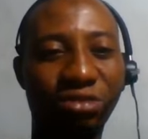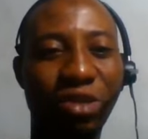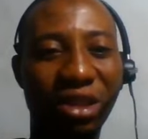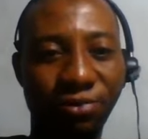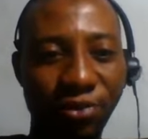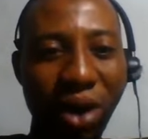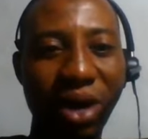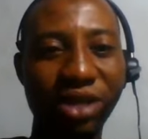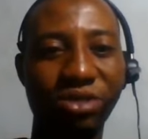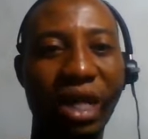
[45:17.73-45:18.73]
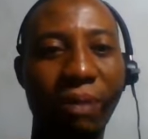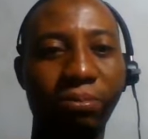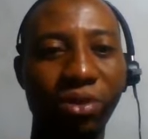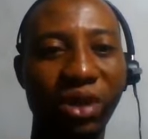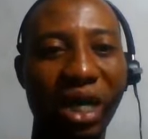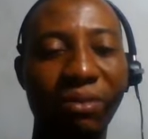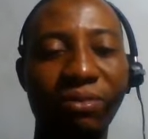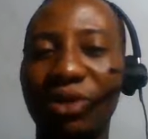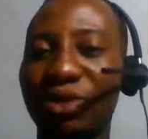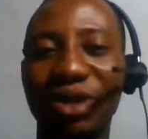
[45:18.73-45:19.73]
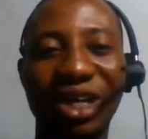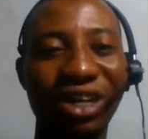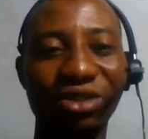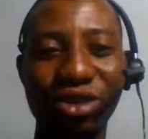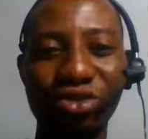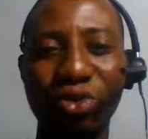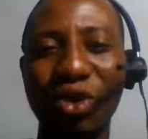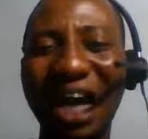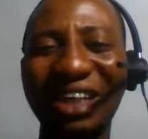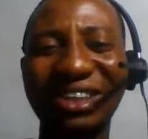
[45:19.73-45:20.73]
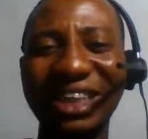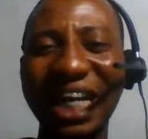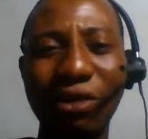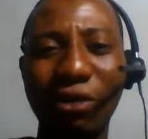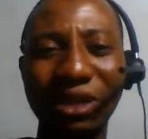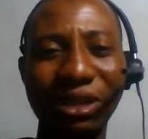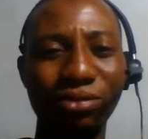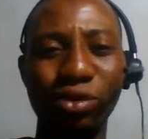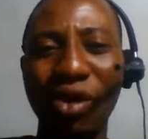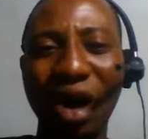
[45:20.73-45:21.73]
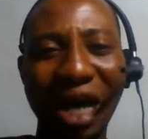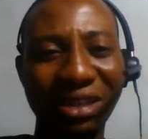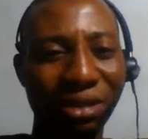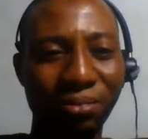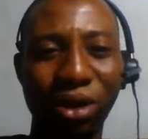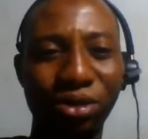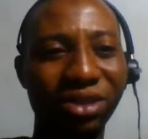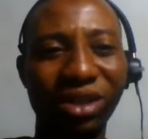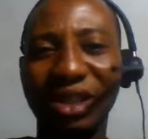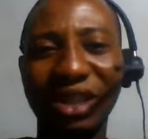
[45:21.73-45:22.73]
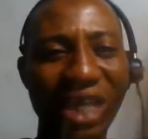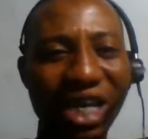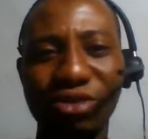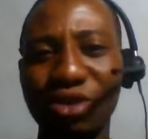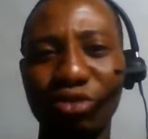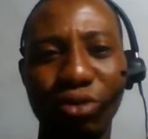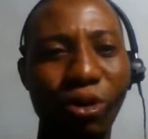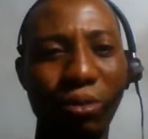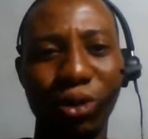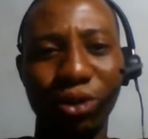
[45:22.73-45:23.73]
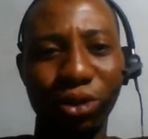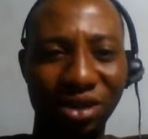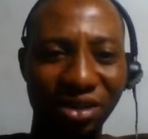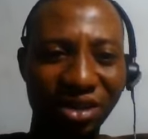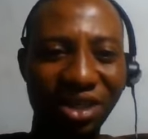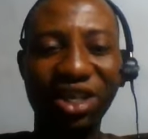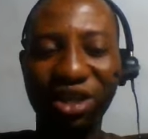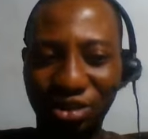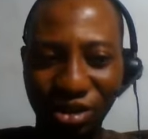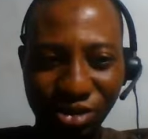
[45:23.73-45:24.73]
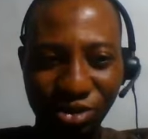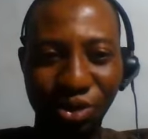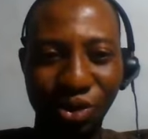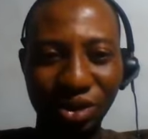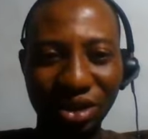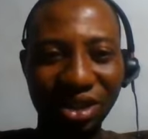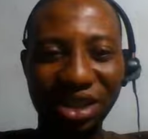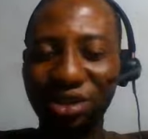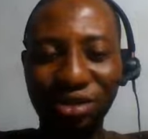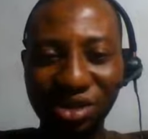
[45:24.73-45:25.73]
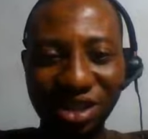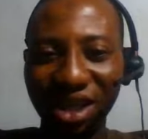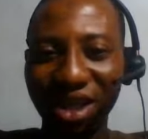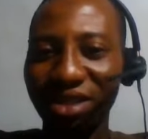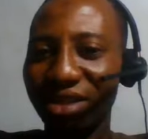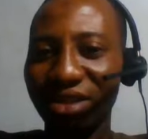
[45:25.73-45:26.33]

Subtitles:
24 hours to that program, you can just call and check on him. Don't ask about either he's going to come or not. Just call. Don't say